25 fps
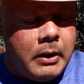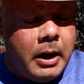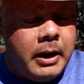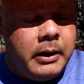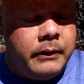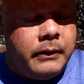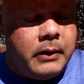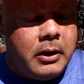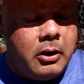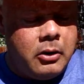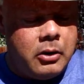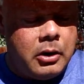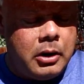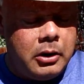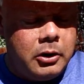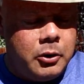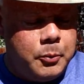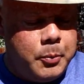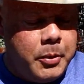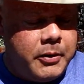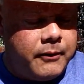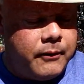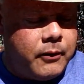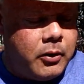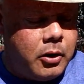in there and a little
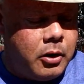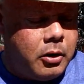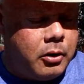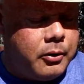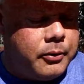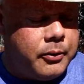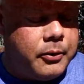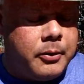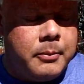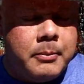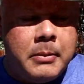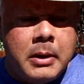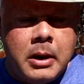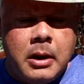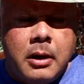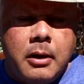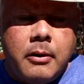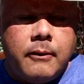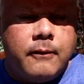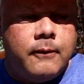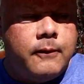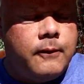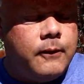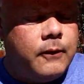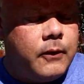bit of earth,
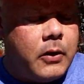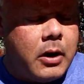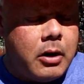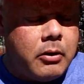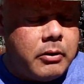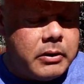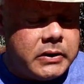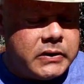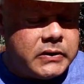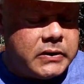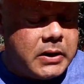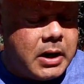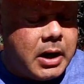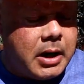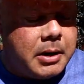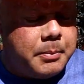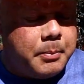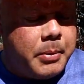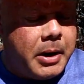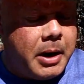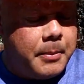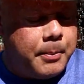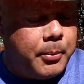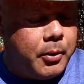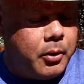very slight
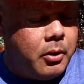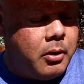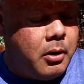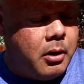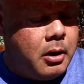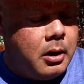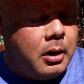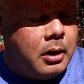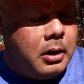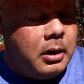pepper,